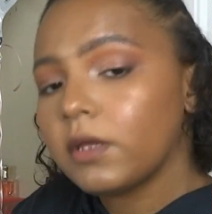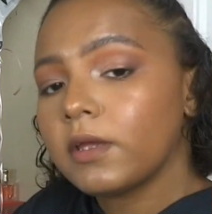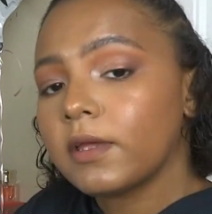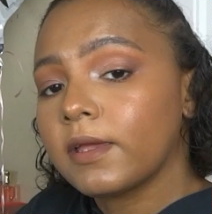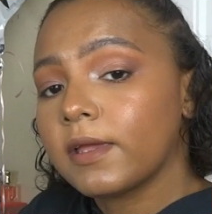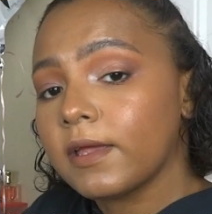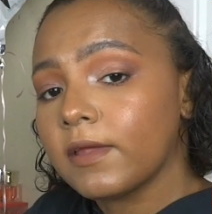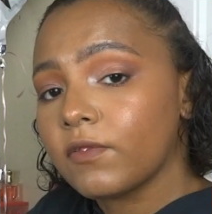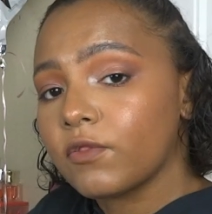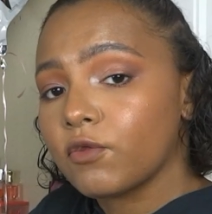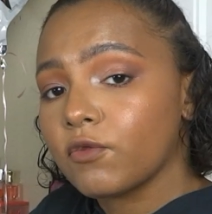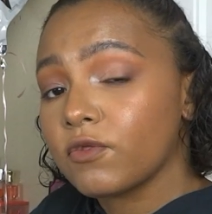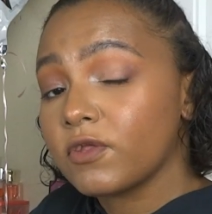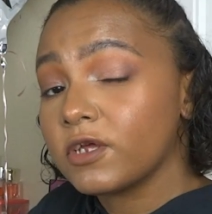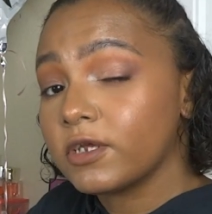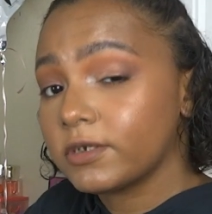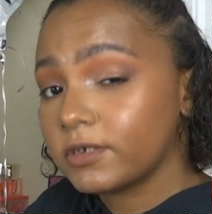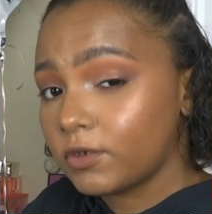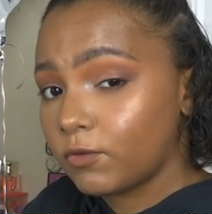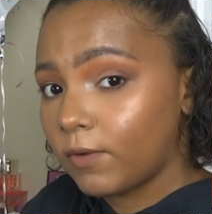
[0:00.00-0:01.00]
get through
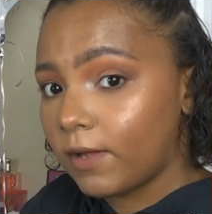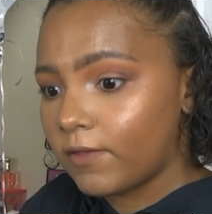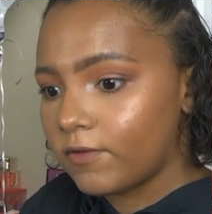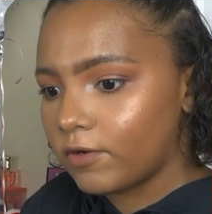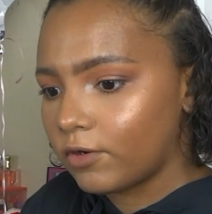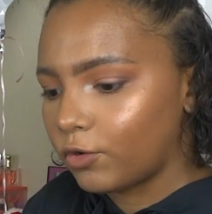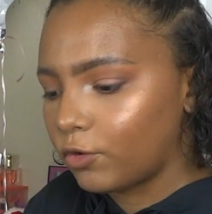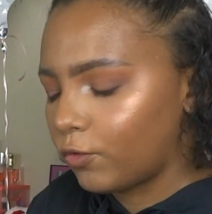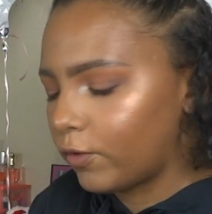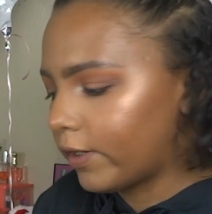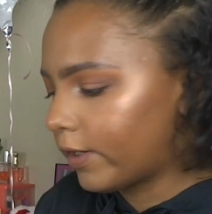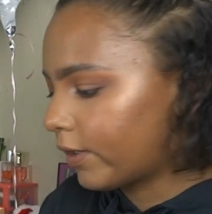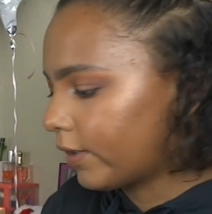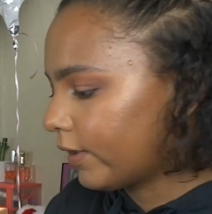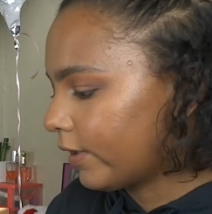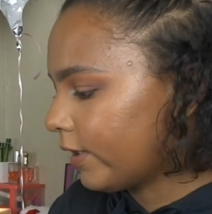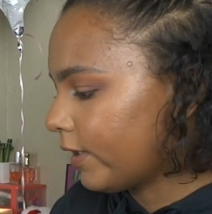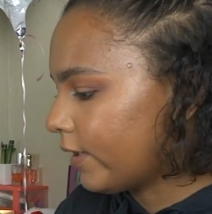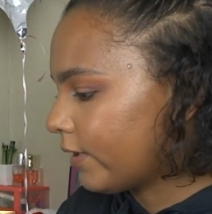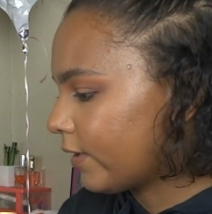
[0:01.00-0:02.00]
this rather
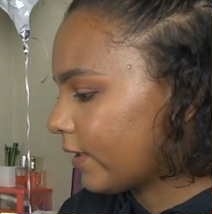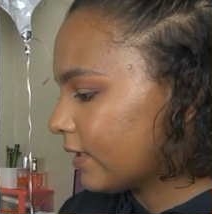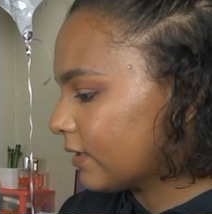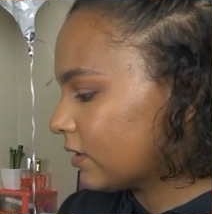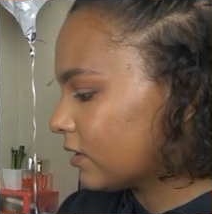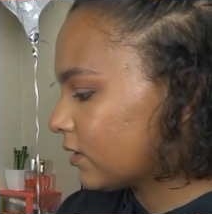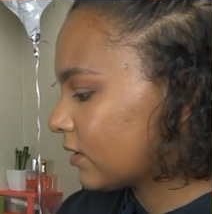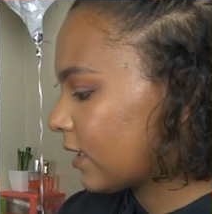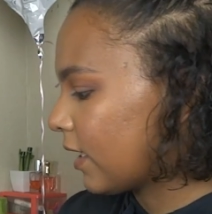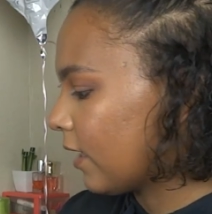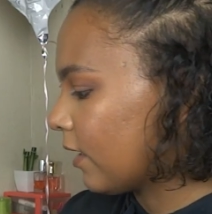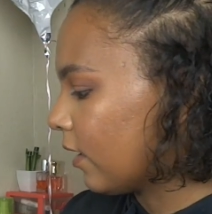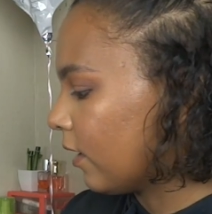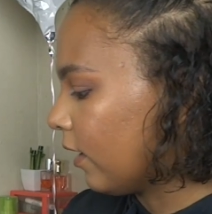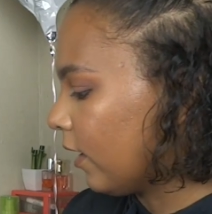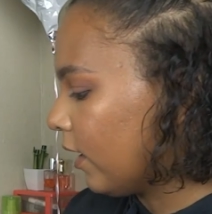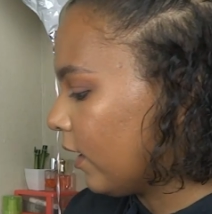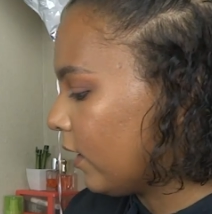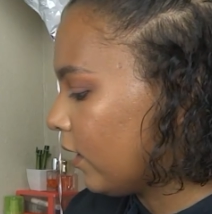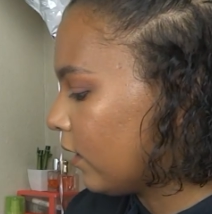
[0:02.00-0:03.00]
quickly because it's kind of
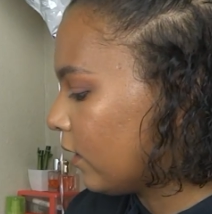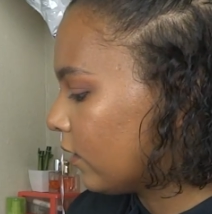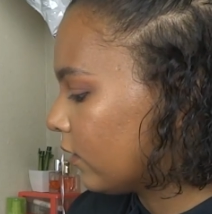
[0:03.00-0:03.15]
late.